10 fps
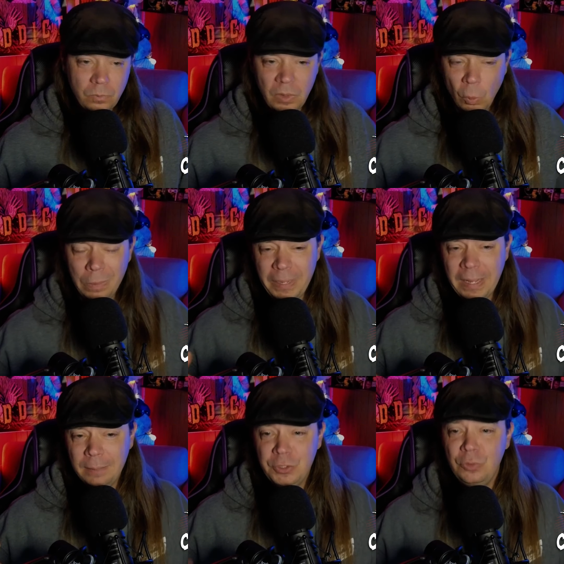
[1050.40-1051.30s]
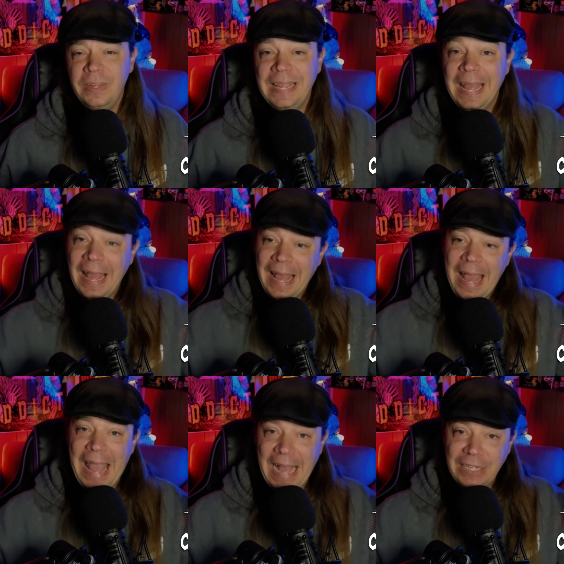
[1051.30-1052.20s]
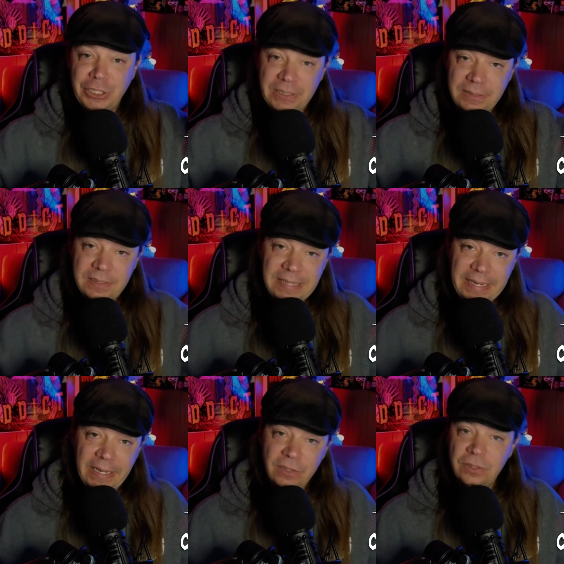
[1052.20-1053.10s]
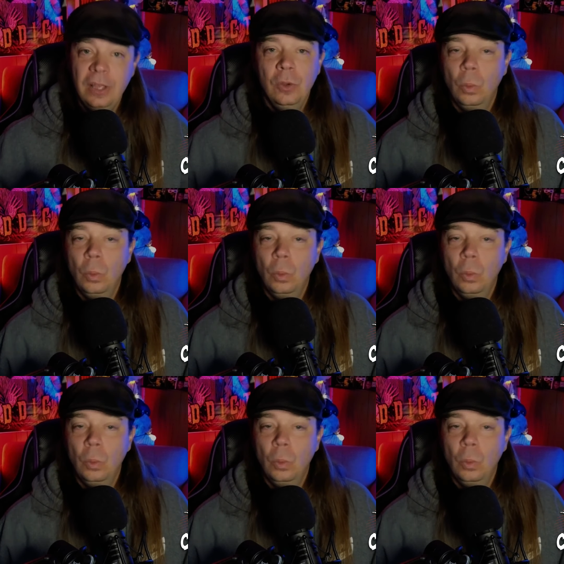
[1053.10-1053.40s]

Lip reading: When we come to the action scenes,